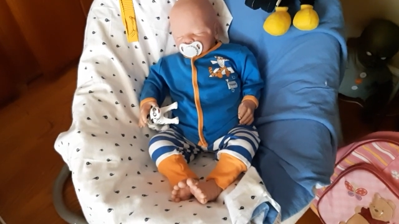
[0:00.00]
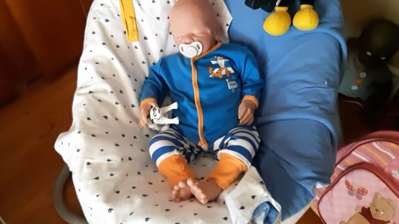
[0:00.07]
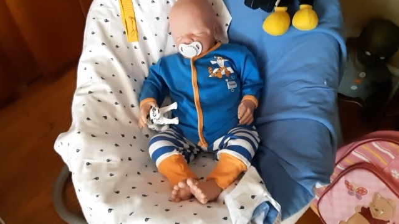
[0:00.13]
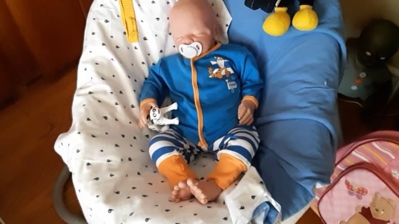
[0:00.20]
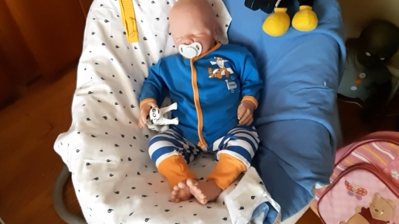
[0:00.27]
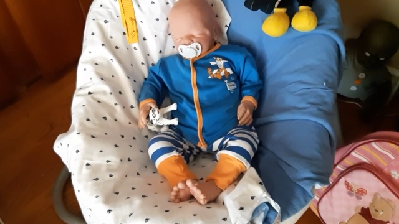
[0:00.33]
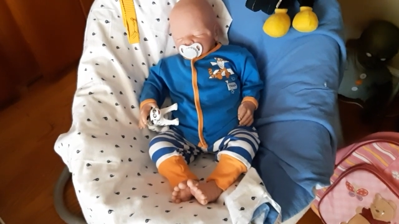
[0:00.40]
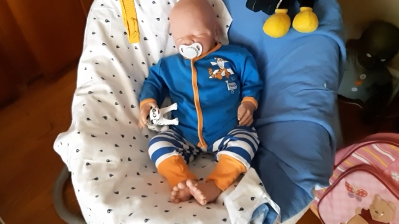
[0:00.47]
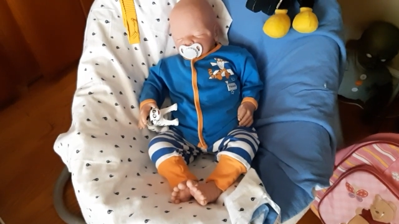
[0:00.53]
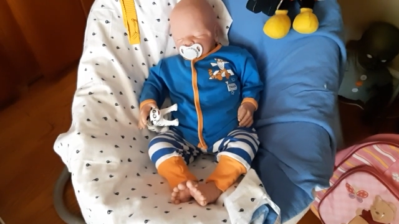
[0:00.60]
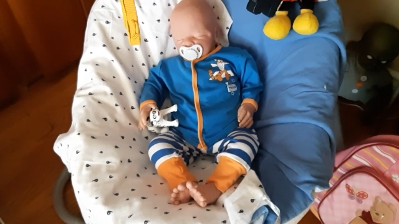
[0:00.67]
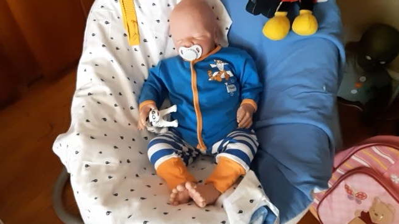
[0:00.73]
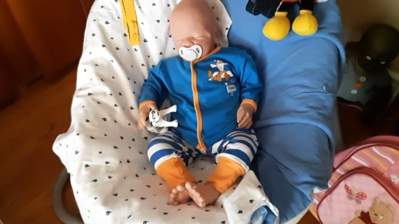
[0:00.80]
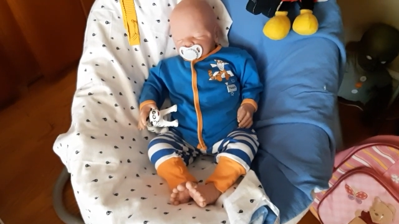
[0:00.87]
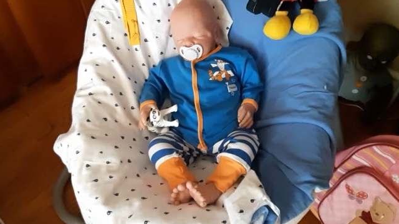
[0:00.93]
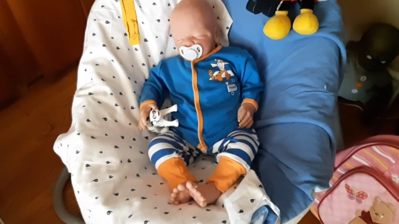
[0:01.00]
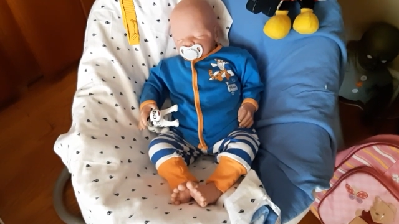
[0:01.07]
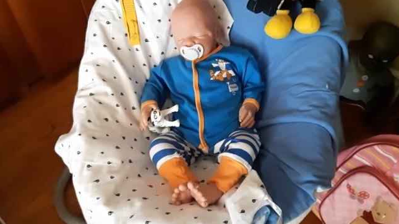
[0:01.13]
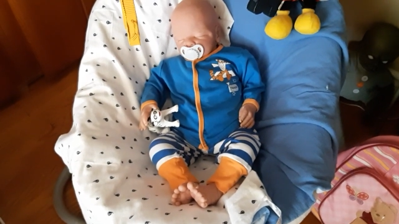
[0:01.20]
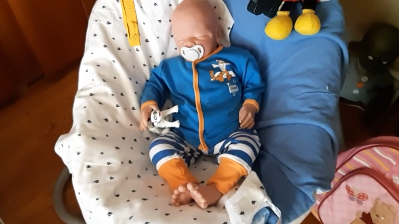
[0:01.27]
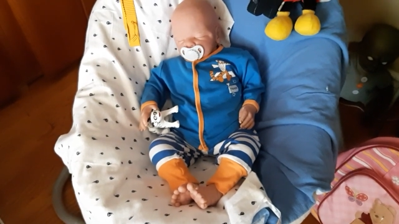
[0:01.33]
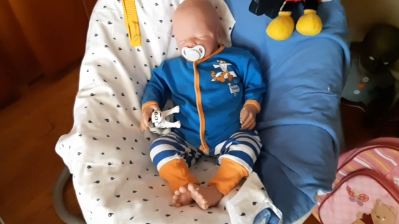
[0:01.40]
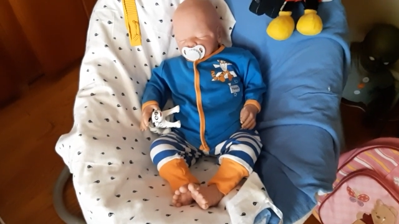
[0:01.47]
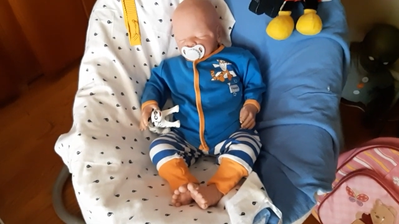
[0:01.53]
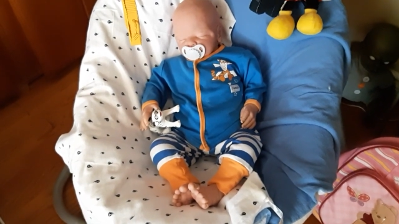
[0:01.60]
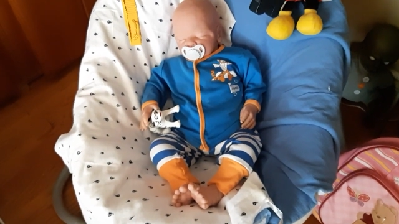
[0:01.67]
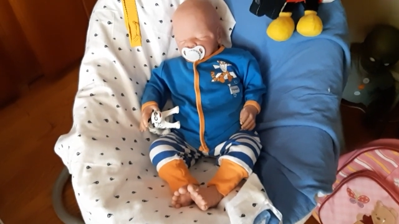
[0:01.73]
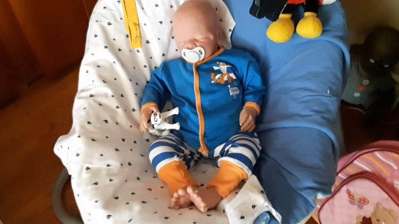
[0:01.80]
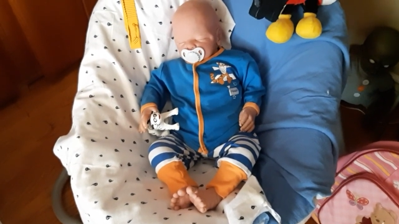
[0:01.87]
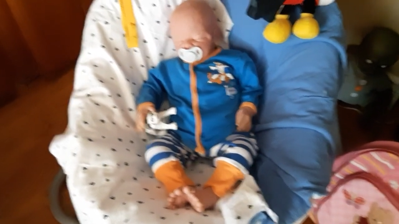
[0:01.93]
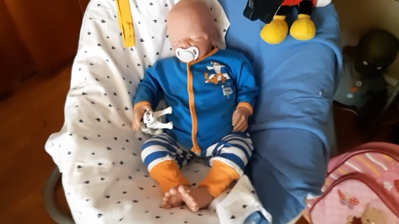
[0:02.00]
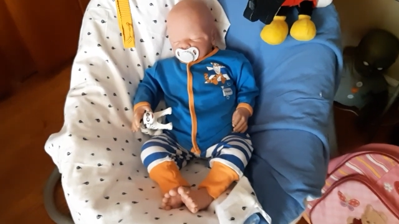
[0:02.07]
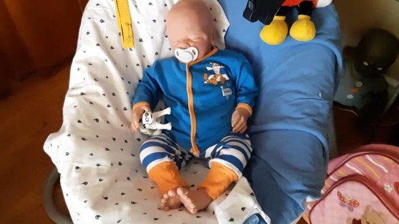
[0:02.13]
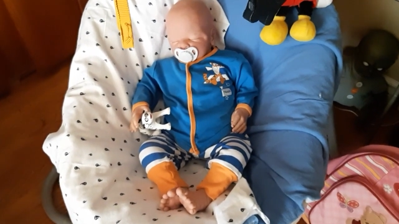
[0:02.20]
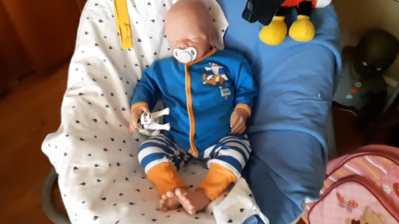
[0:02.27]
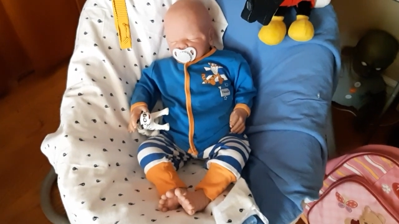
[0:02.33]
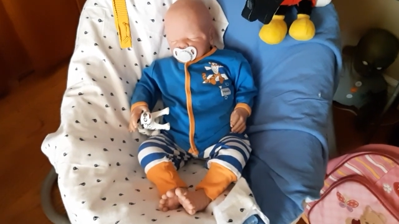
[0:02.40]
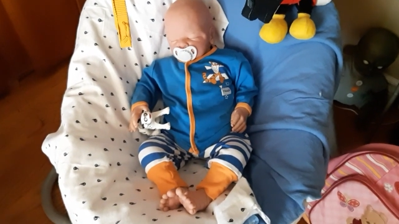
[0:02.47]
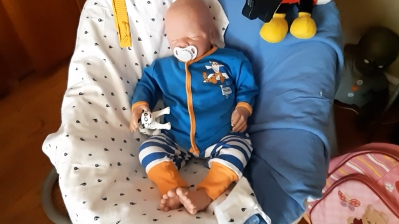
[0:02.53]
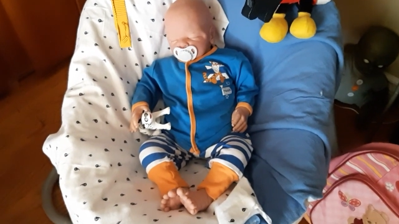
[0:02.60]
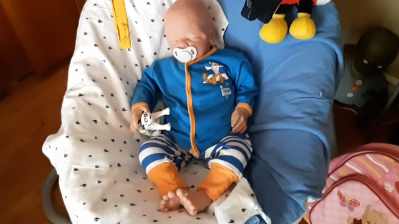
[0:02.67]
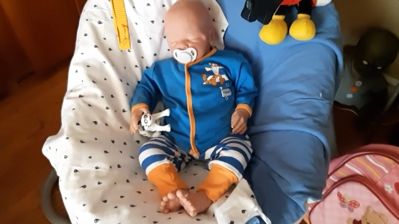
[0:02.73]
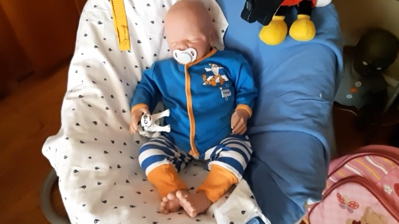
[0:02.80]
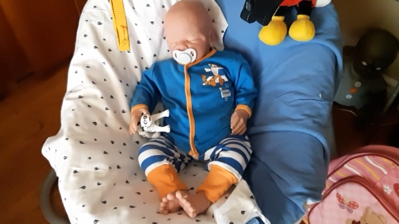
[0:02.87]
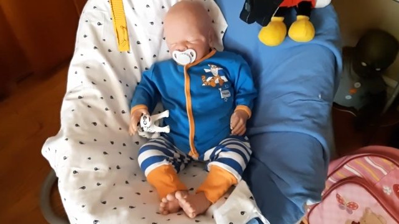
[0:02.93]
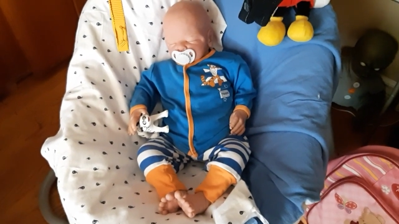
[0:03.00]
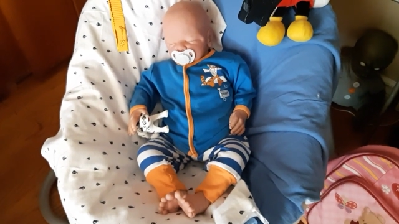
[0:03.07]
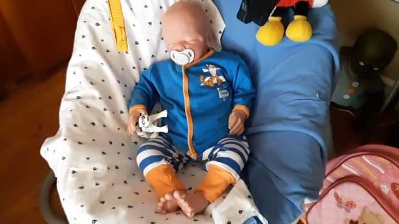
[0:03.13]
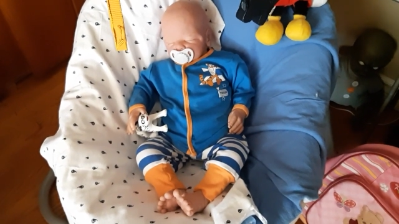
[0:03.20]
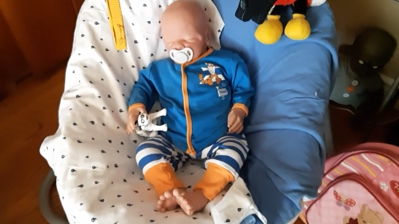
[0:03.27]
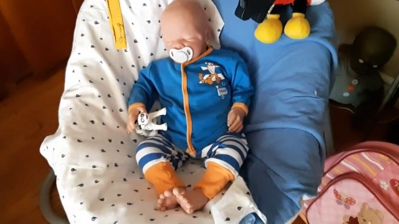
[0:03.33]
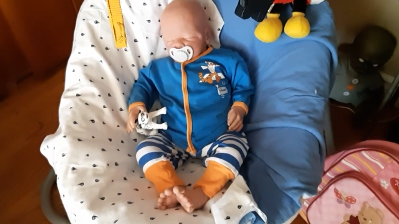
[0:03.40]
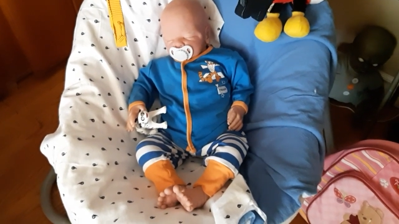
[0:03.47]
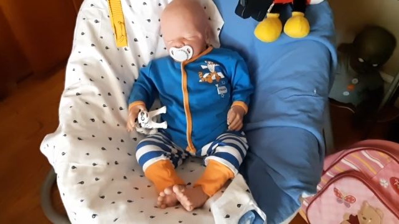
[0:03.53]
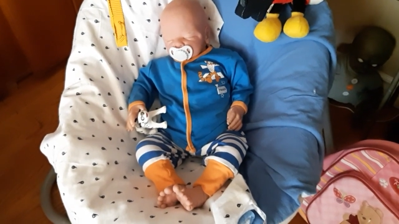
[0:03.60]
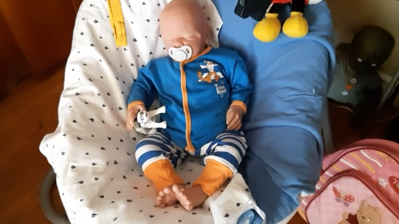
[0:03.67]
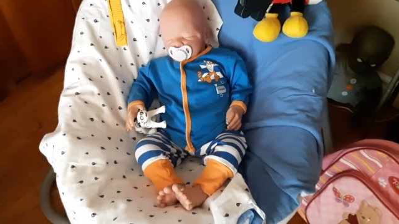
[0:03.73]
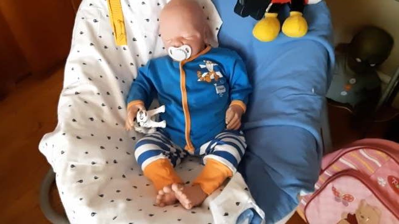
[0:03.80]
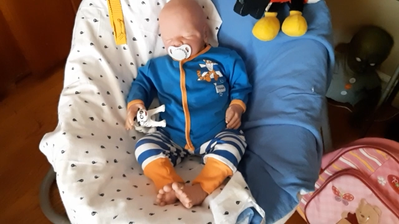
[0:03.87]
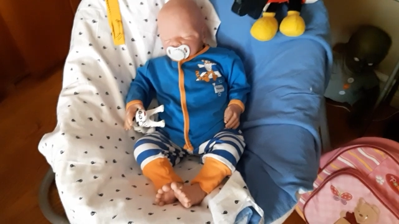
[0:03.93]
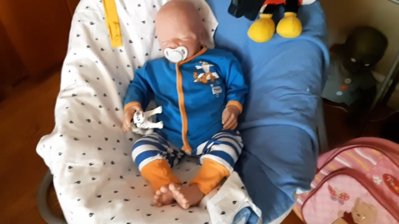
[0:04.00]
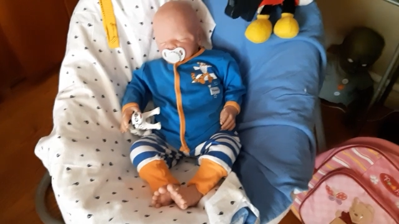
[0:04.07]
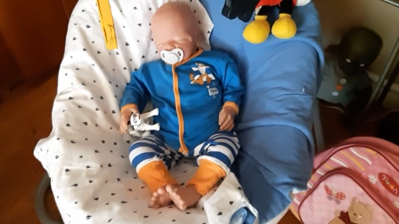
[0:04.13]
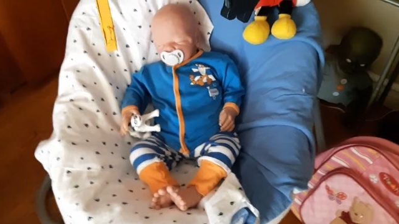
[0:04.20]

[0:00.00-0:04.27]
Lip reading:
[unreadable: no face in view]